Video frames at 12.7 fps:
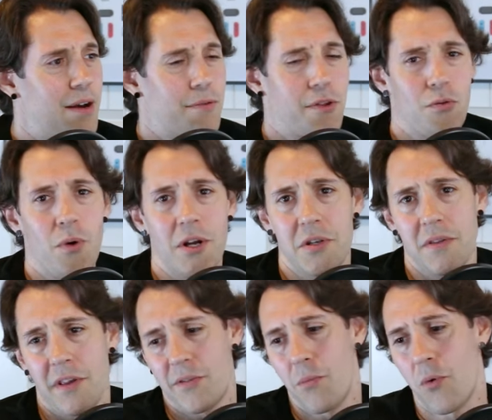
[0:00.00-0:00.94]
I was just
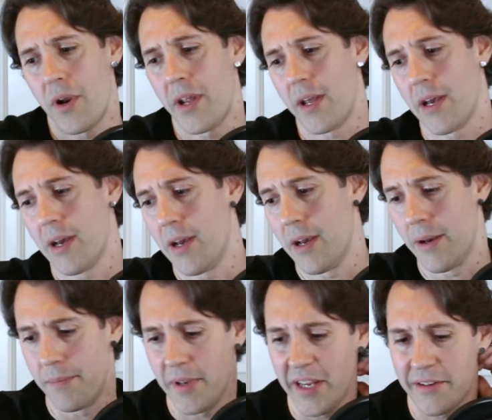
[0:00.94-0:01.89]
watching this morning,
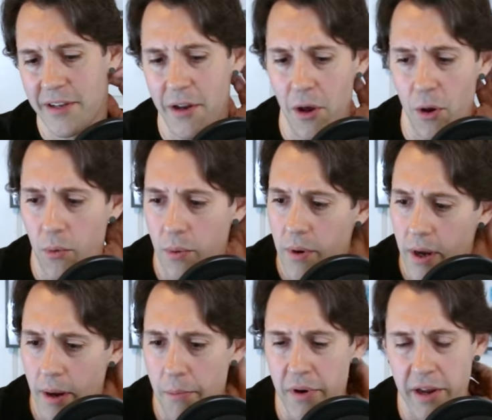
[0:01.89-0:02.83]
Need to Know,
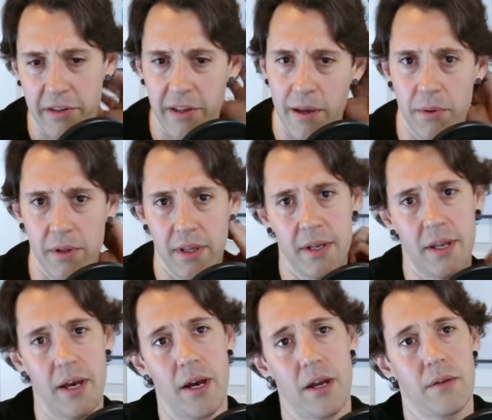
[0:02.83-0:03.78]
Bryce Zabel
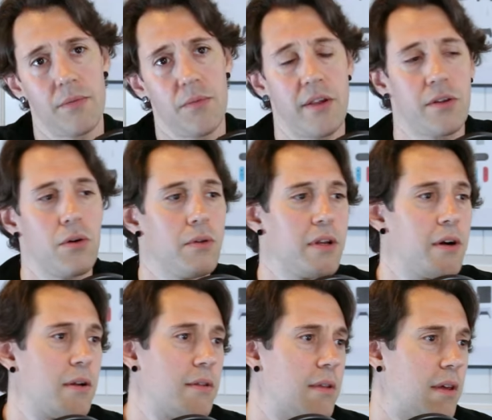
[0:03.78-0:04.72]
and Ross
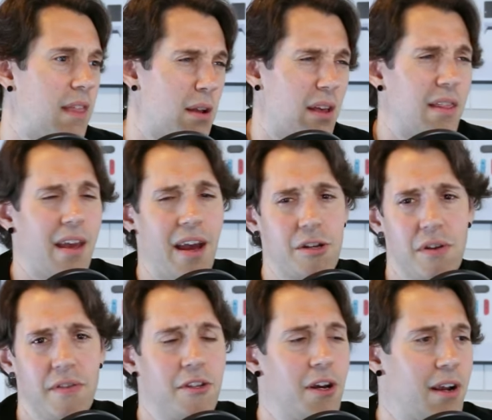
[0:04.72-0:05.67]
Coulthart. They
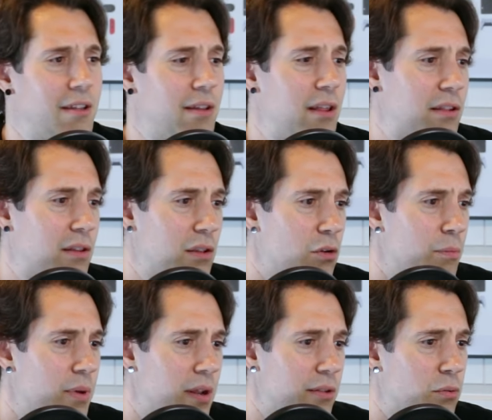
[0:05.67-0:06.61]
actually dug into this a little
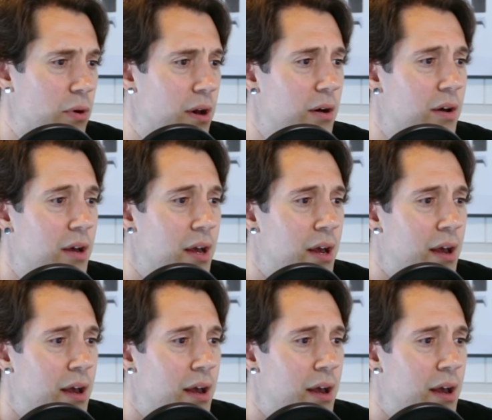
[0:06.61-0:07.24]
bit as well.